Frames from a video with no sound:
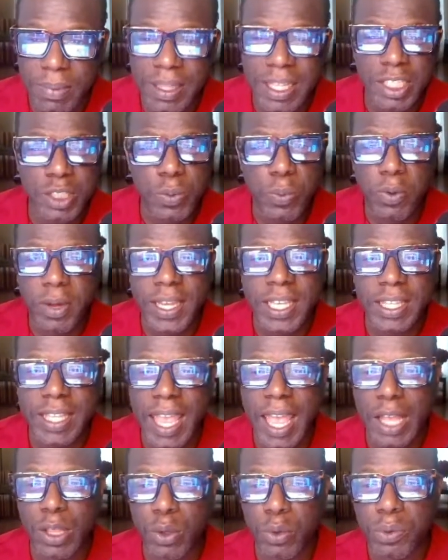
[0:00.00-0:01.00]
Let's break it
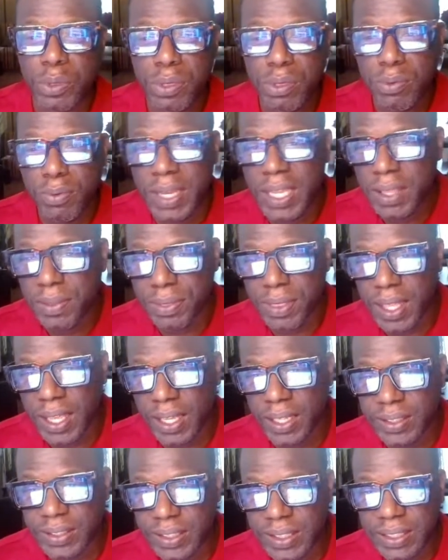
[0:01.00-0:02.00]
down to three
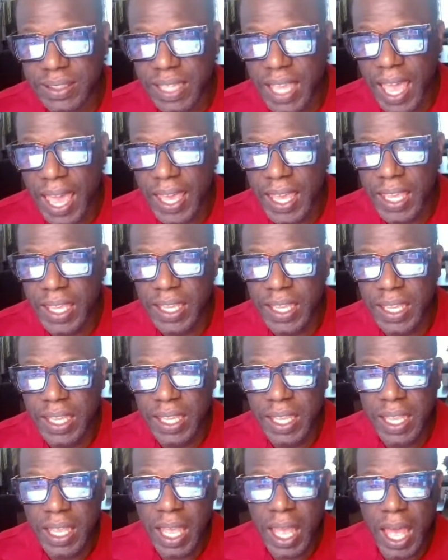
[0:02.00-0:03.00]
things, okay?
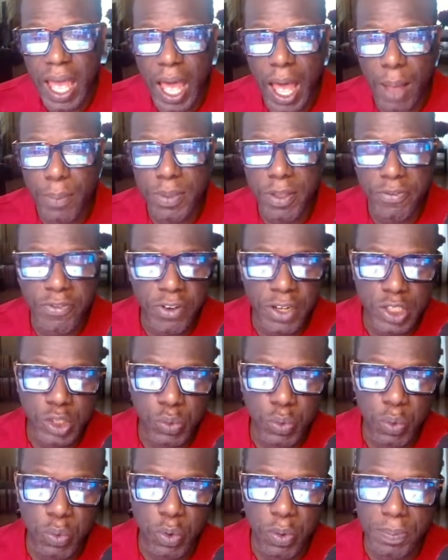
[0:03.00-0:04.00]
The
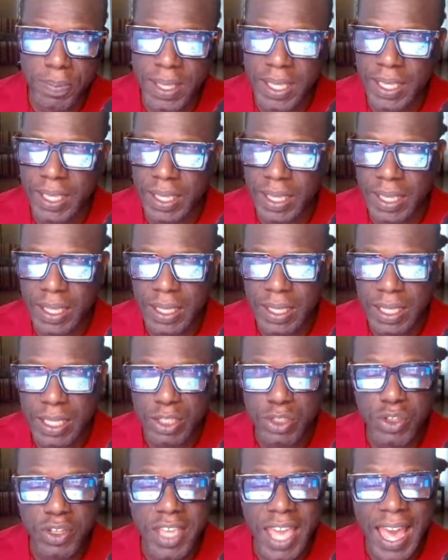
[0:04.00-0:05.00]
first one will be
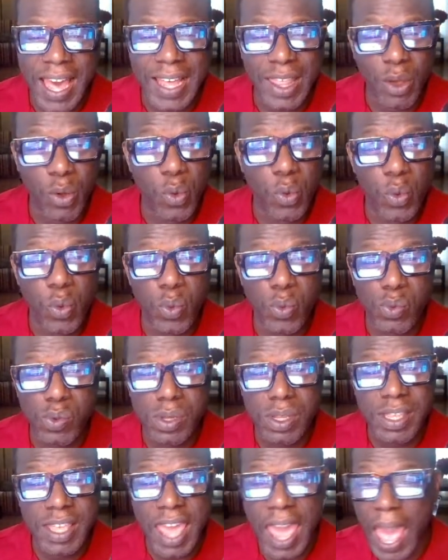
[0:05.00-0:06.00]
you gotta
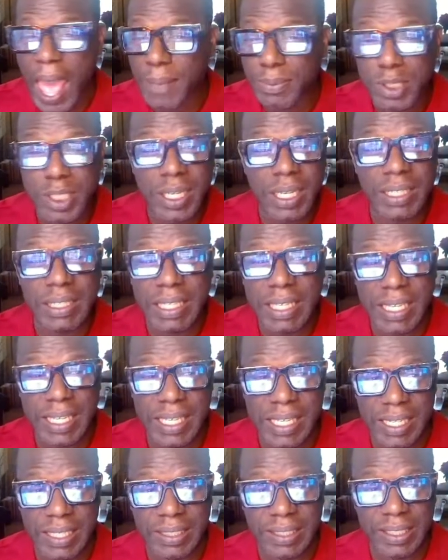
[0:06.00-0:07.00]
capture
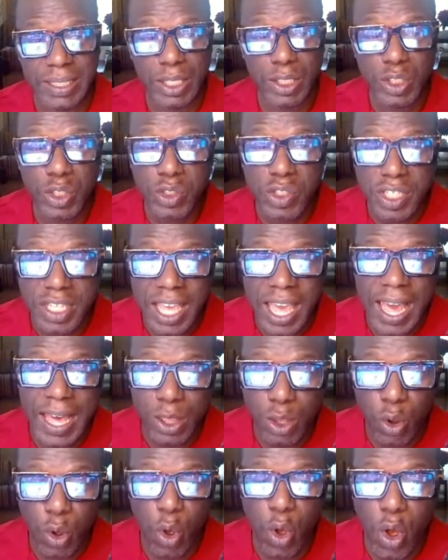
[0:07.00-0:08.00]
leads. You
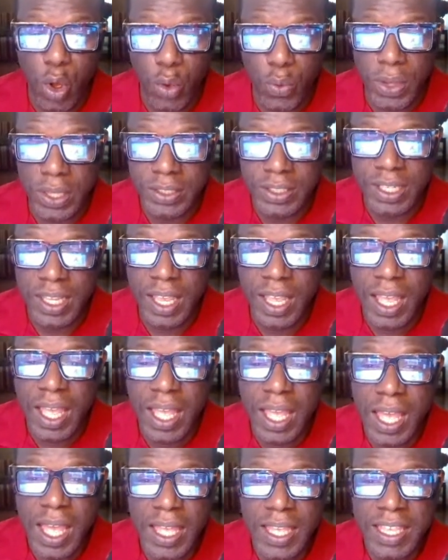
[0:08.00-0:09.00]
gotta always
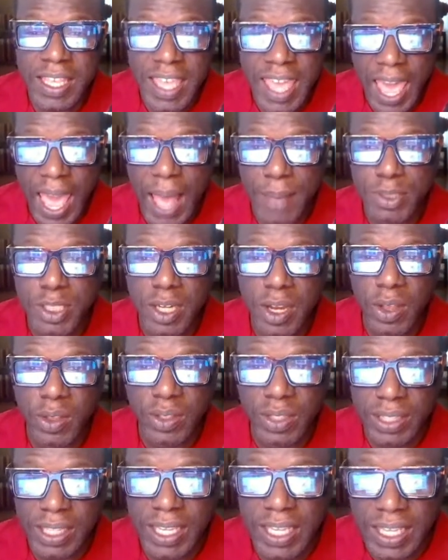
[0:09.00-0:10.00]
capture
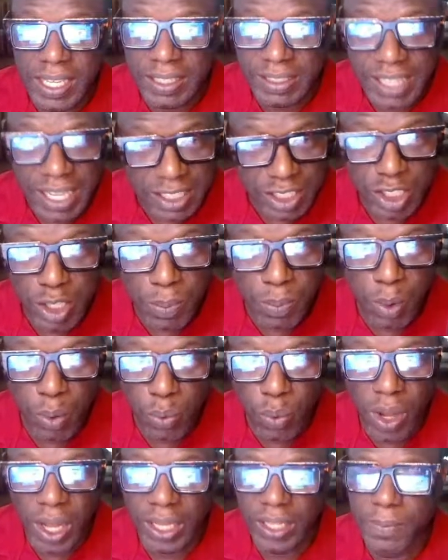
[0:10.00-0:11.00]
leads. That's number
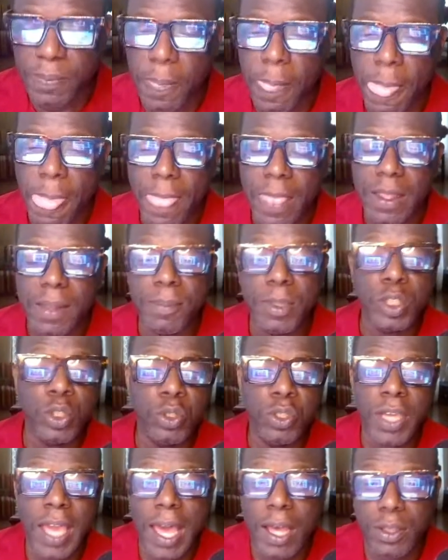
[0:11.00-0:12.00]
one. Number
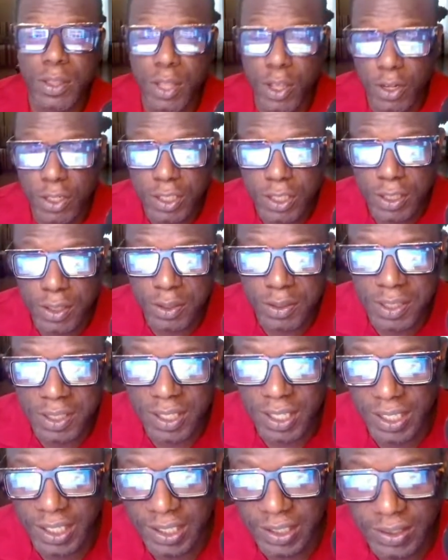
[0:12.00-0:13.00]
two, you gotta nurture those
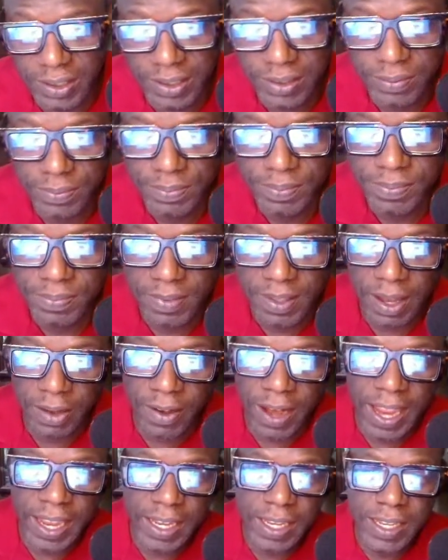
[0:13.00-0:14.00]
leads. All
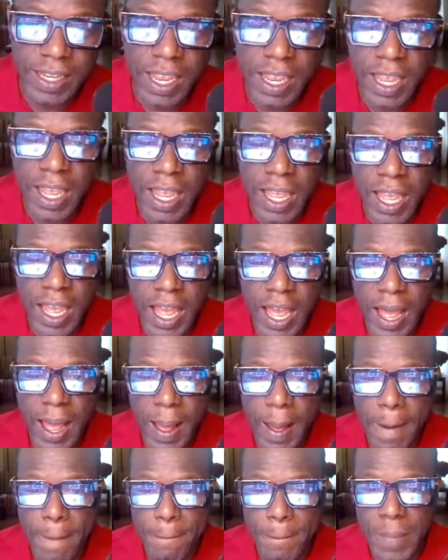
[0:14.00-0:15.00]
right.
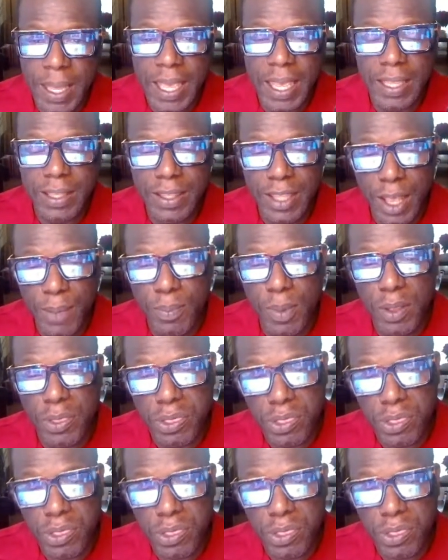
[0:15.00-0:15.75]
And number